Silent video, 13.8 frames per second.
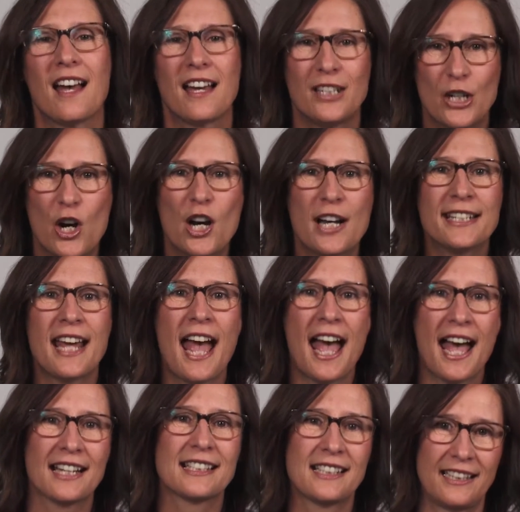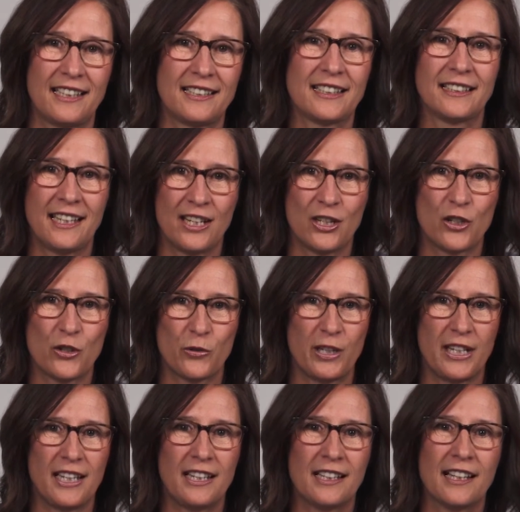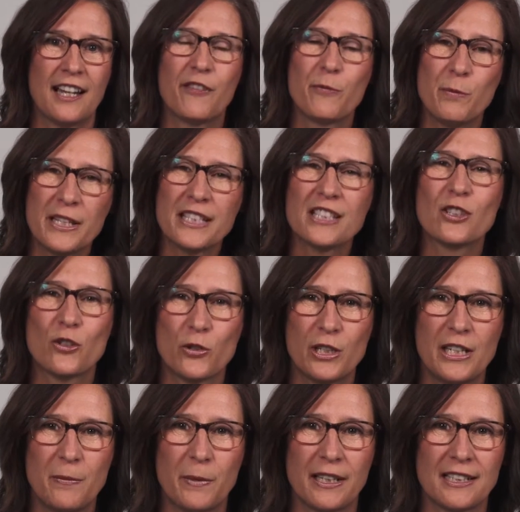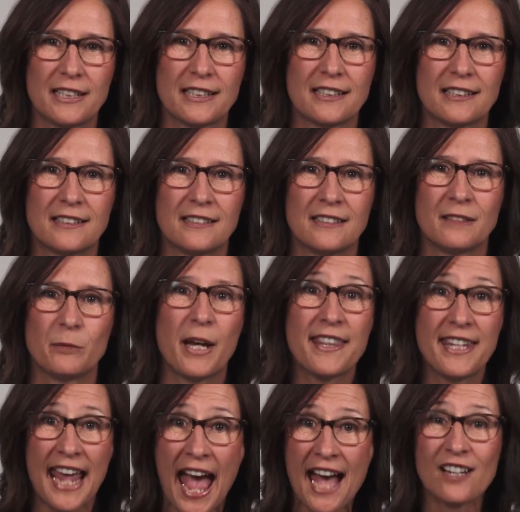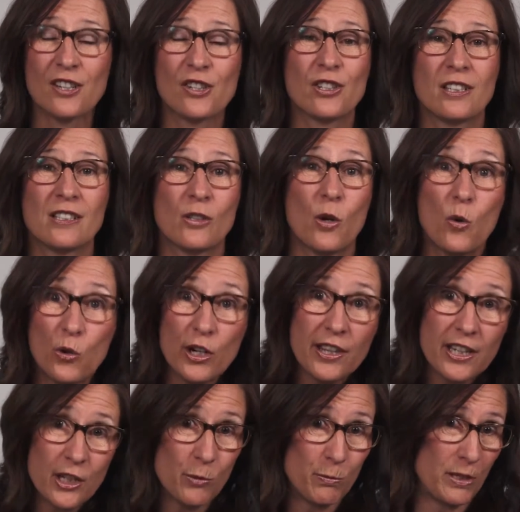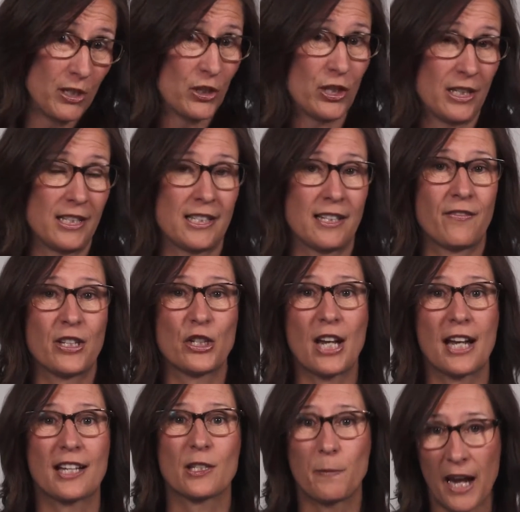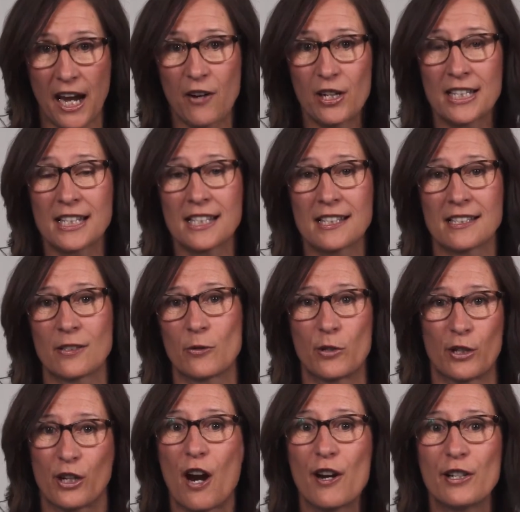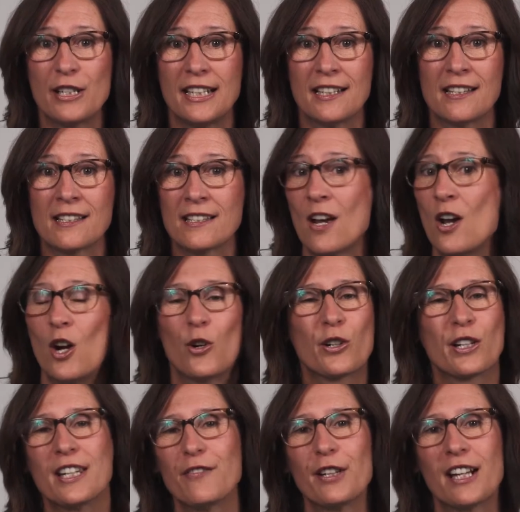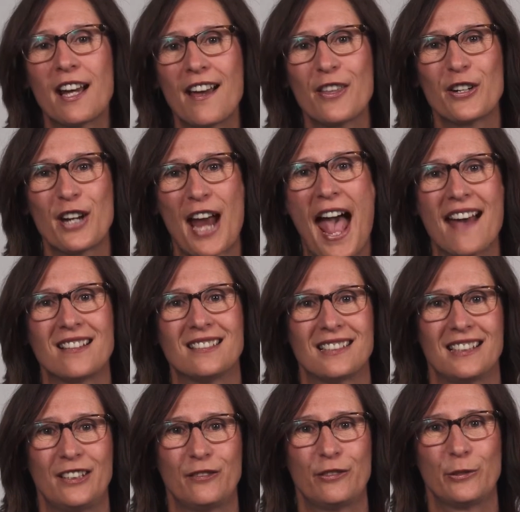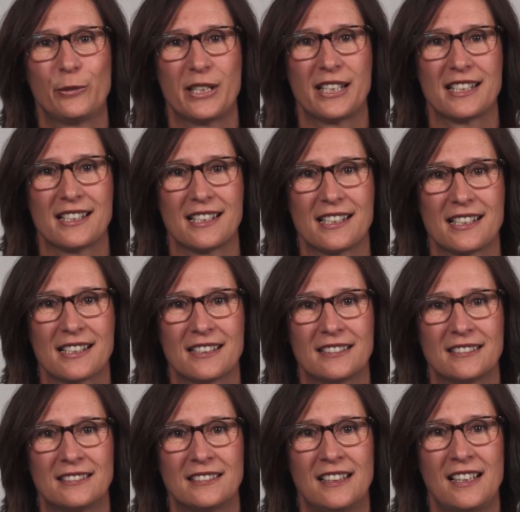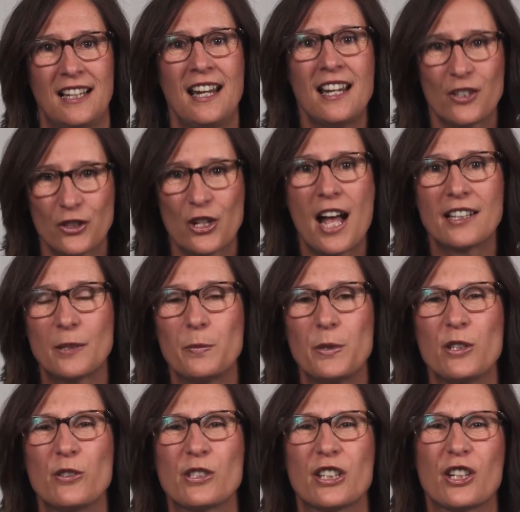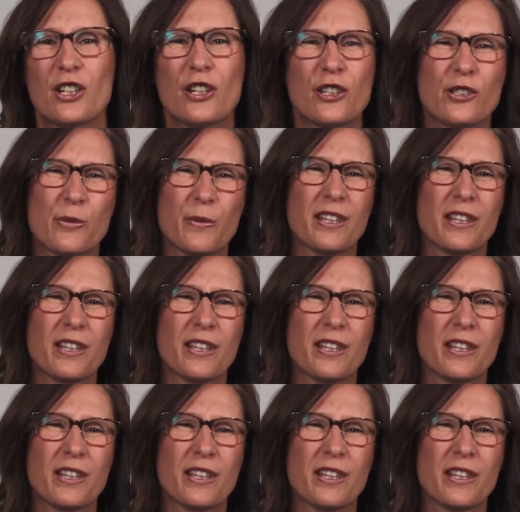A non-accidental injury of mistreatment by the actions or the omissions of the child's parents or guardians or even other adult influences. Child abuse occurs